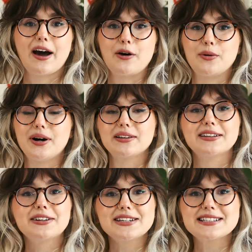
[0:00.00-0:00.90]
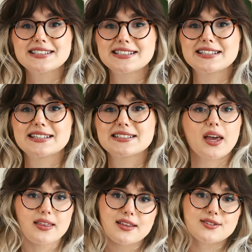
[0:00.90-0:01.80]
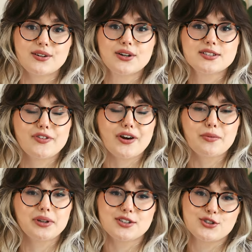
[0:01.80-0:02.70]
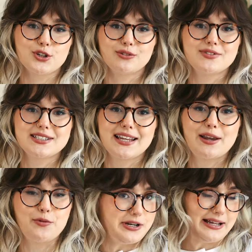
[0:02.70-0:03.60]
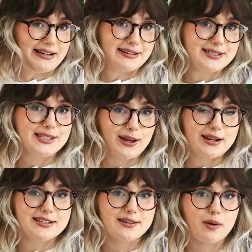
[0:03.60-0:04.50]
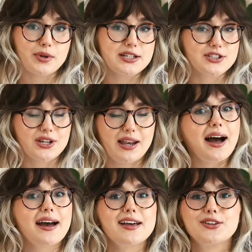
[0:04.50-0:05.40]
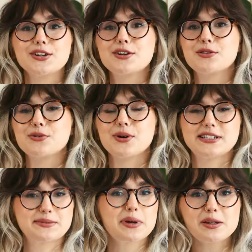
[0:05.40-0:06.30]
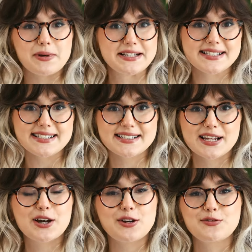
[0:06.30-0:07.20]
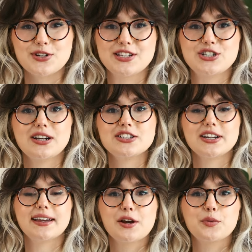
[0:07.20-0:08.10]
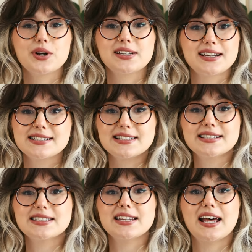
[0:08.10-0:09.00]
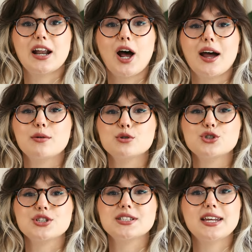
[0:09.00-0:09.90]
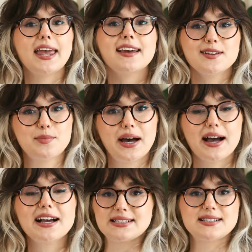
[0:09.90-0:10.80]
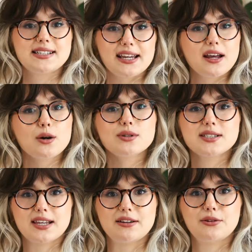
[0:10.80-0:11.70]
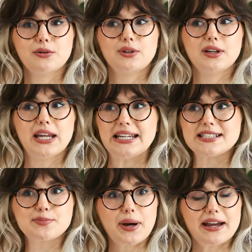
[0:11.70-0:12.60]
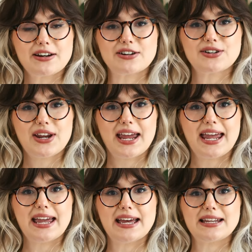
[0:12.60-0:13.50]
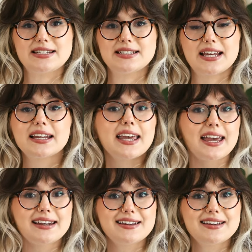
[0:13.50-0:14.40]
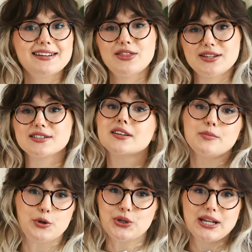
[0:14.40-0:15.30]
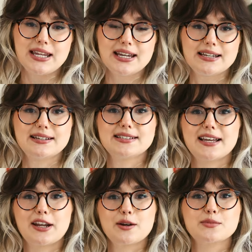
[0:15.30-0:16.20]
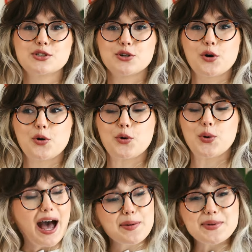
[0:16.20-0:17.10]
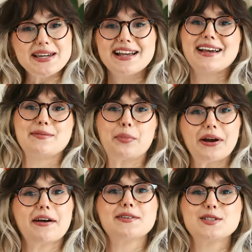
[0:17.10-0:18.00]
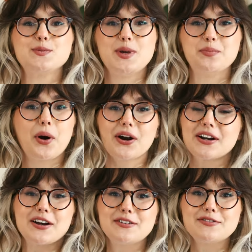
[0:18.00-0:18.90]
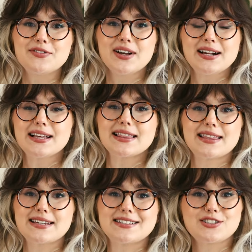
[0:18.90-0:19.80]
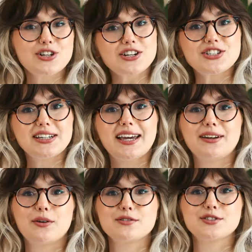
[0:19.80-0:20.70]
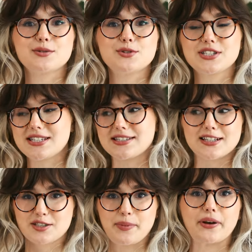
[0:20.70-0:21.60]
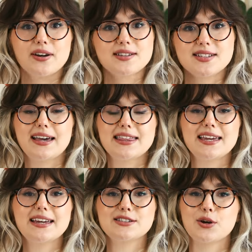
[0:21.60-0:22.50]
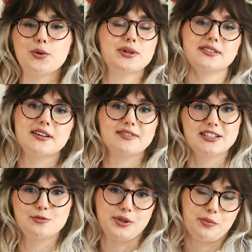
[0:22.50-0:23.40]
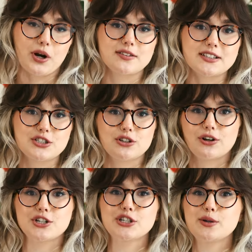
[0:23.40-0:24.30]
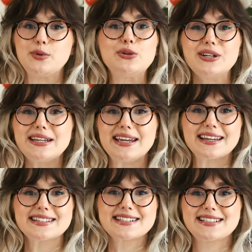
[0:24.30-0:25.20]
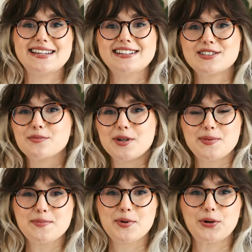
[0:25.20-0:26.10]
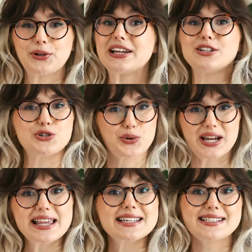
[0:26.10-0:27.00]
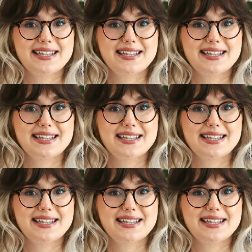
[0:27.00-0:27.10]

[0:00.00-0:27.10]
how hilarious this is. I think this artist very well deserves a winning slot in this competition. I looked through as many pieces as I could for the judging. There were dozens that I was just taken aback. It's insane how skilled, inspired, and dedicated this community is, and I'm so happy and proud to be part of this judging and also just this experience. I think it's always lovely to be part of such a large community and to see so many people enjoying this